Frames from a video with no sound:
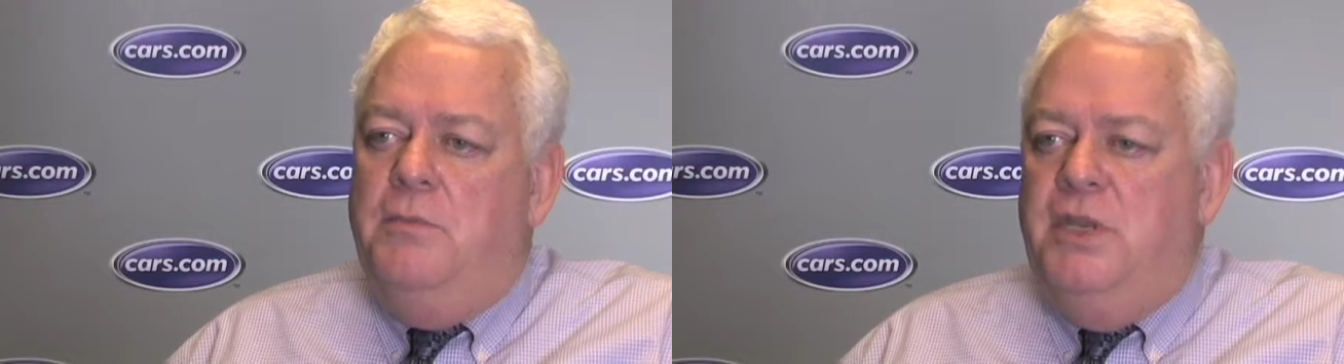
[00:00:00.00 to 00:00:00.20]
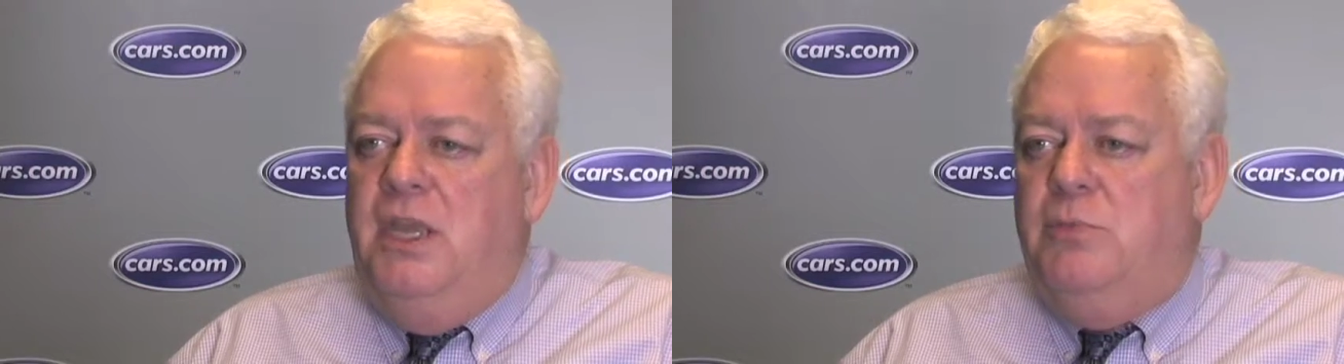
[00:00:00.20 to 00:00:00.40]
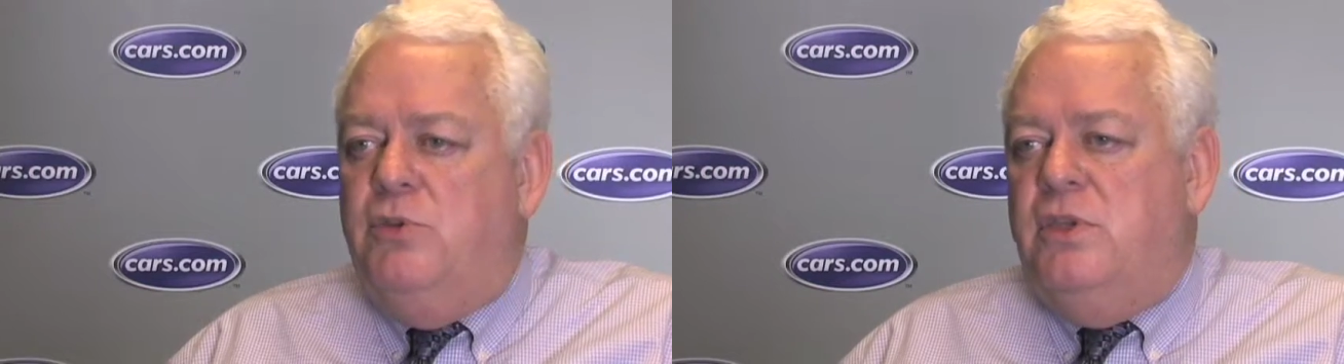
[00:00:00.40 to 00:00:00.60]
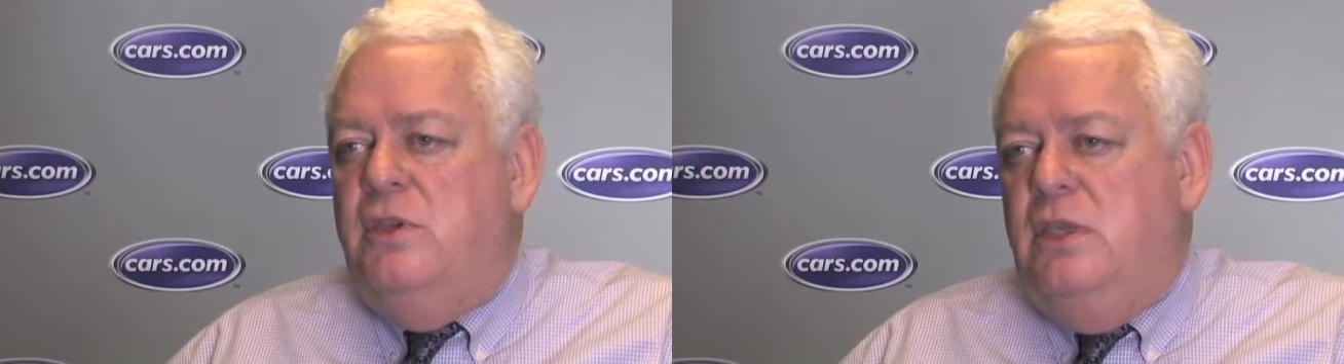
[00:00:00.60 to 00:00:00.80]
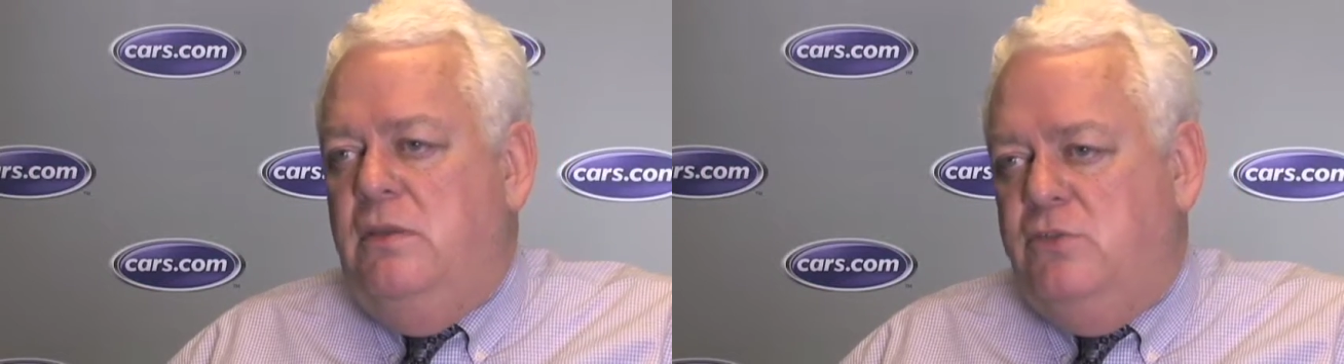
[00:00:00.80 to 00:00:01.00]
been able to
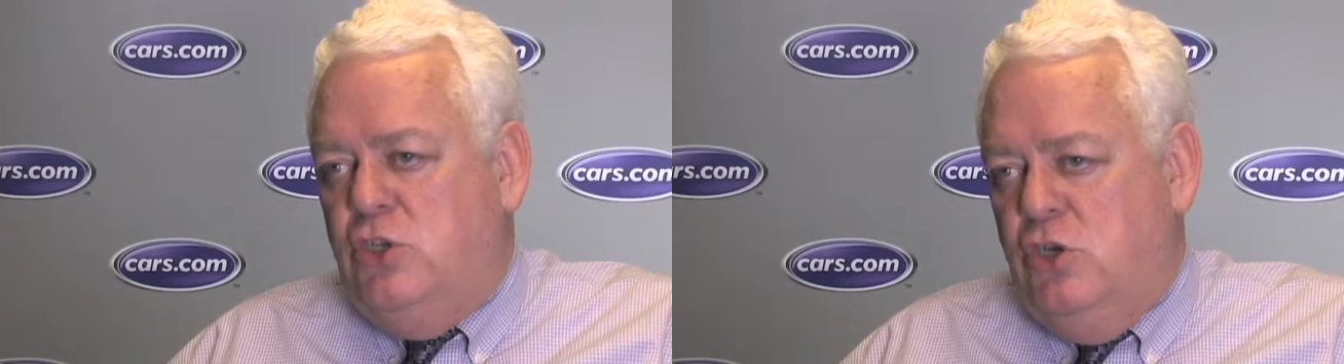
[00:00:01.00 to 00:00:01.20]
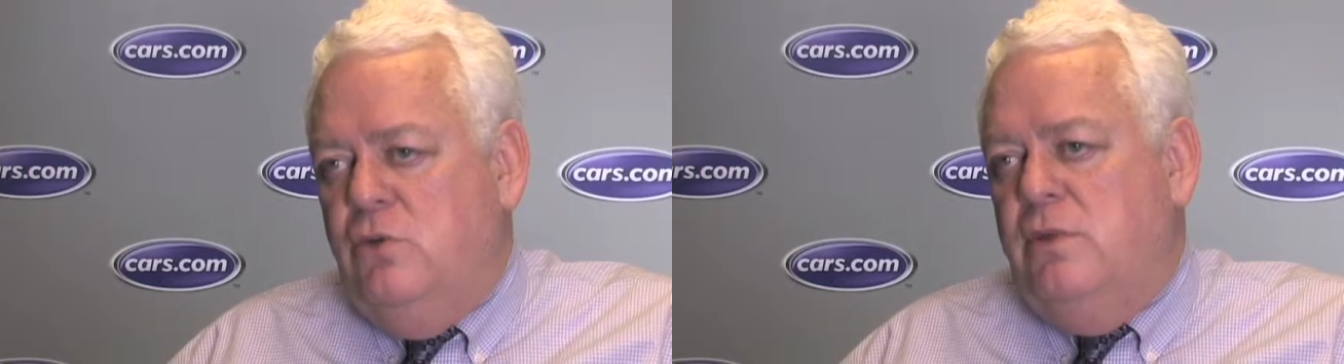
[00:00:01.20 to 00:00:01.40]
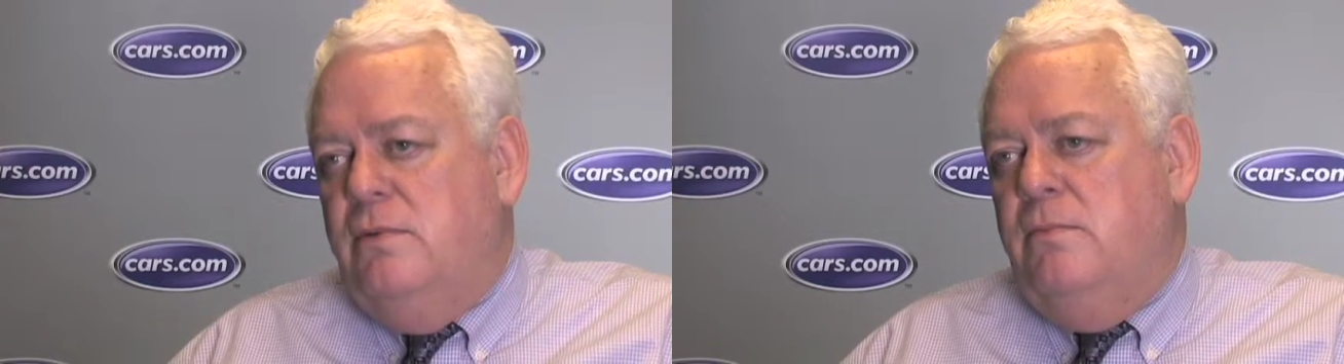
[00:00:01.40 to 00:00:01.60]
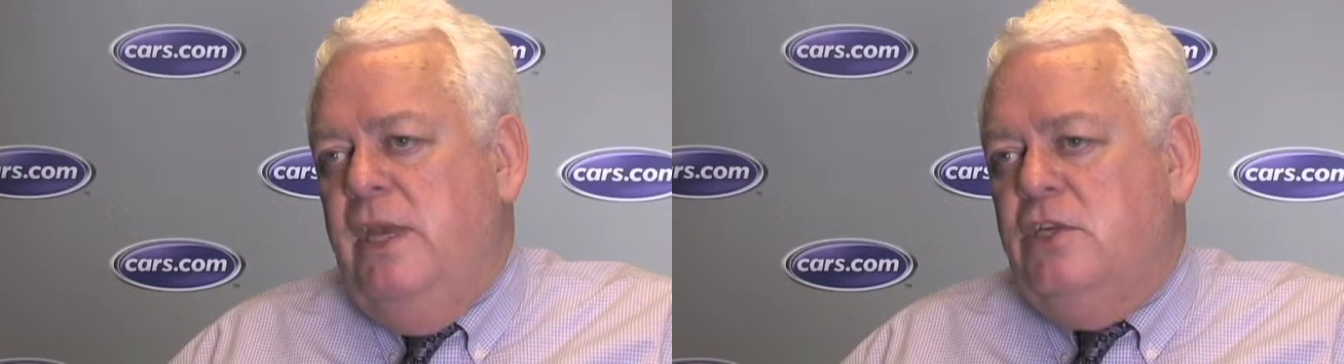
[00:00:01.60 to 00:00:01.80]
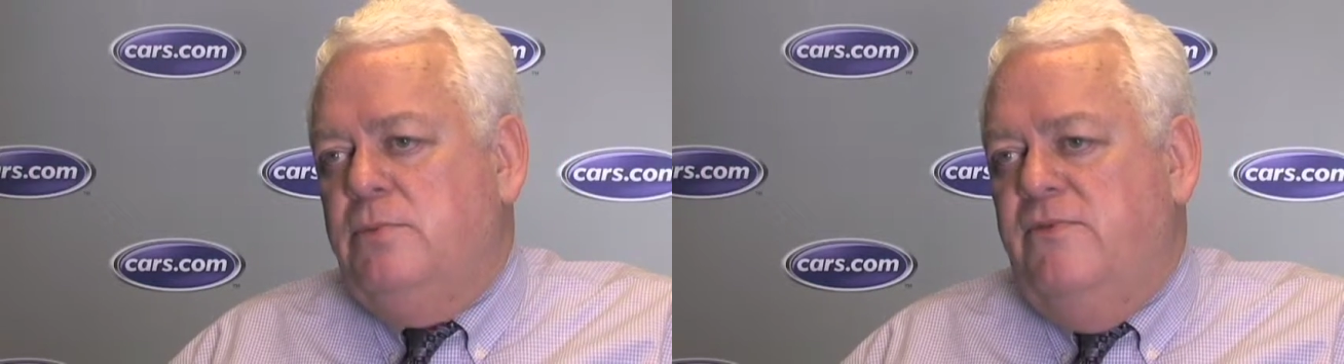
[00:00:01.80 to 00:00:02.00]
show the
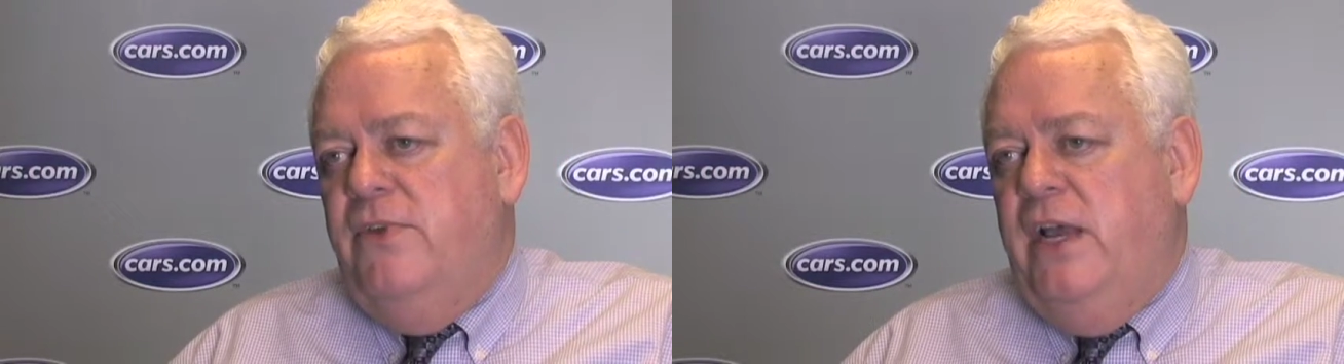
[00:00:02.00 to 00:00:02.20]
management